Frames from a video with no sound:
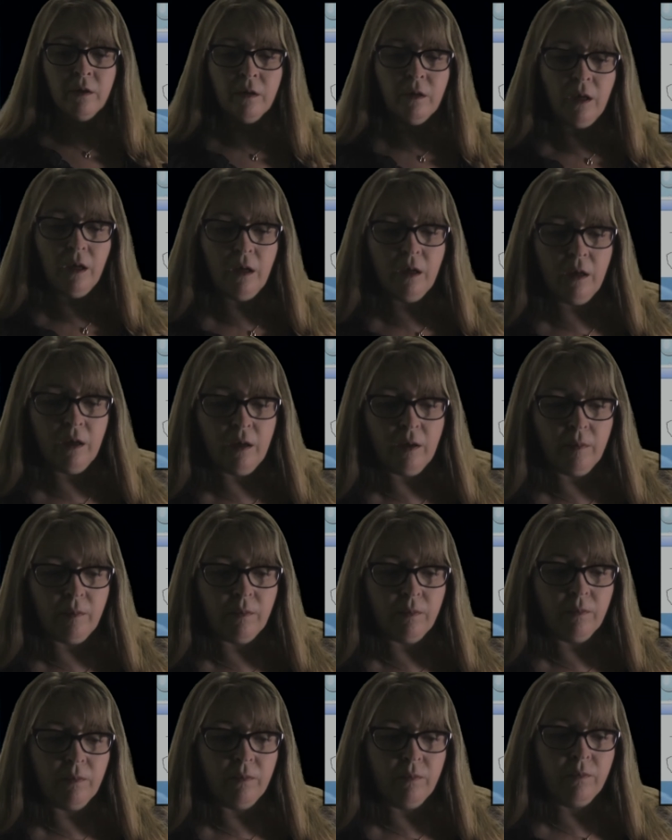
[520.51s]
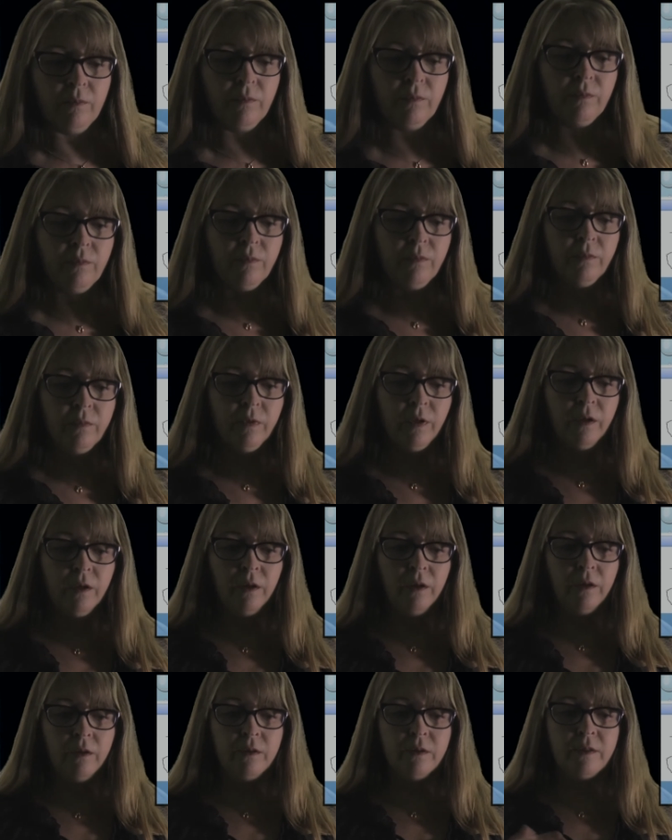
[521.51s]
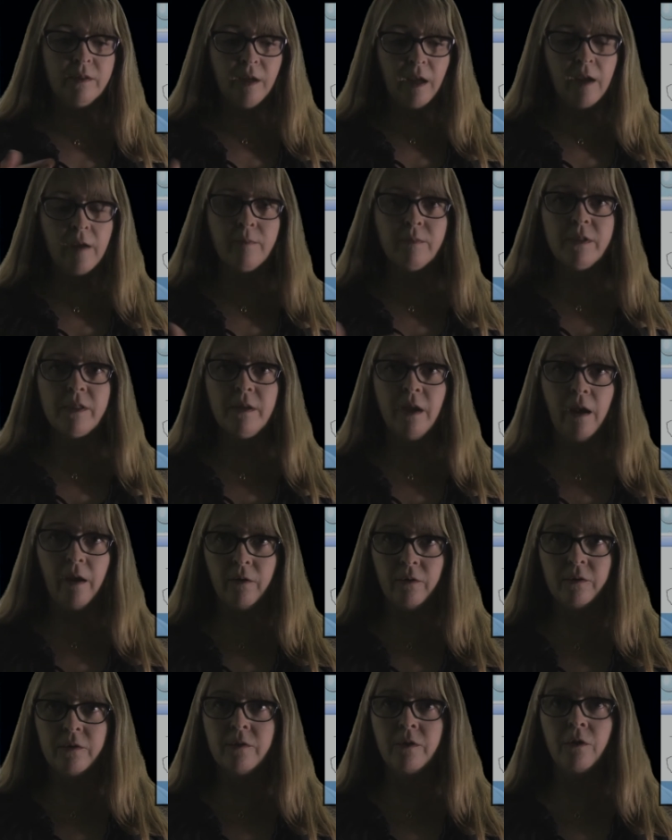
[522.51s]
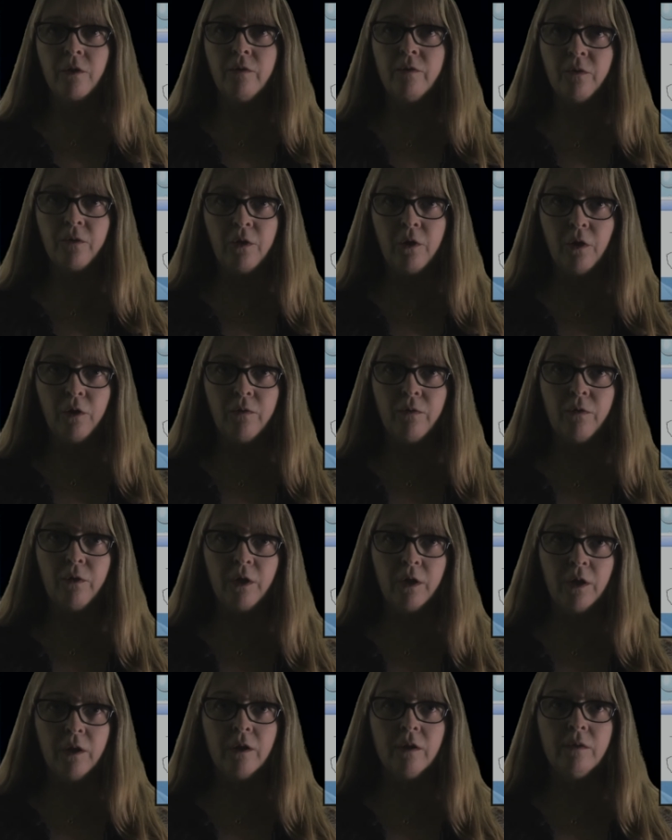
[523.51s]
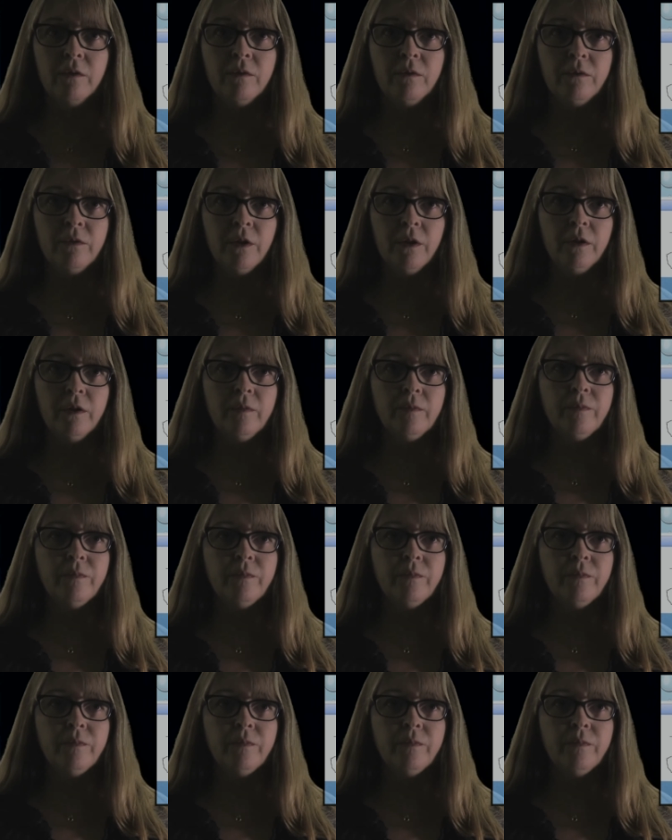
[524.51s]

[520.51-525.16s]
the same sounds over and over again, right?